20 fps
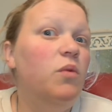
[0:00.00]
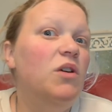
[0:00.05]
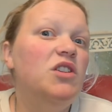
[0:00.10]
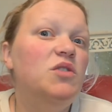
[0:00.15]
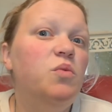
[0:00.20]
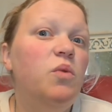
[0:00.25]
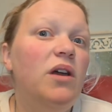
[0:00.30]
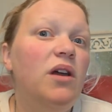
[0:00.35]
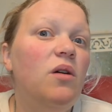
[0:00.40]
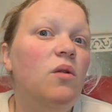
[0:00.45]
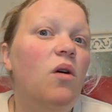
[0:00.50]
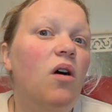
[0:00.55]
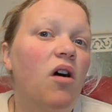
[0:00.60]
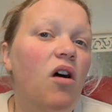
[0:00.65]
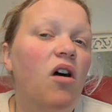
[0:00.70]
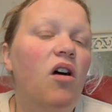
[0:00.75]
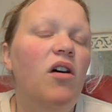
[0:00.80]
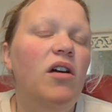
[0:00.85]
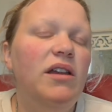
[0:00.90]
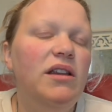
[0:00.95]
which will
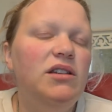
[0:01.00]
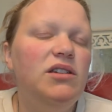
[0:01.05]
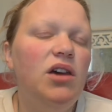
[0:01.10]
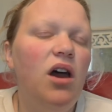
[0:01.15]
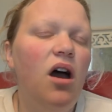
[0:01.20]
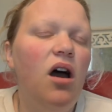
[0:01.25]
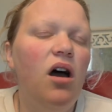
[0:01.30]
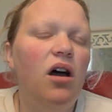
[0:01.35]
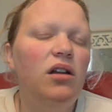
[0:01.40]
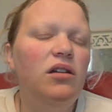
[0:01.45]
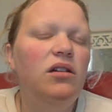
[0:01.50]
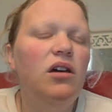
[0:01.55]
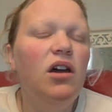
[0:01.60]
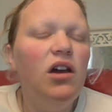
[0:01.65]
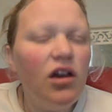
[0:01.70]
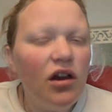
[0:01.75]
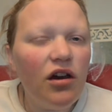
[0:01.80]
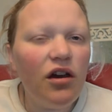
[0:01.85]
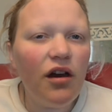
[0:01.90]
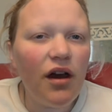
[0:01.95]
in turn
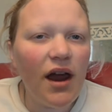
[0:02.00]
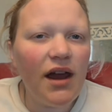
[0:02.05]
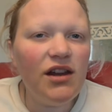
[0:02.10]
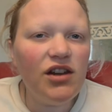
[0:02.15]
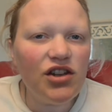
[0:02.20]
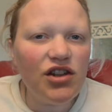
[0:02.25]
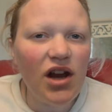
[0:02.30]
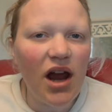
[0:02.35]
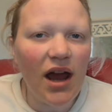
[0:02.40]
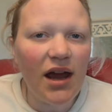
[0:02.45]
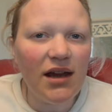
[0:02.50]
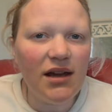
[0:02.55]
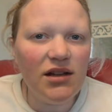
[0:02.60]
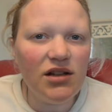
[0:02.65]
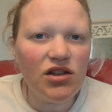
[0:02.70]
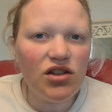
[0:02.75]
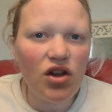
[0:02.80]
create shade.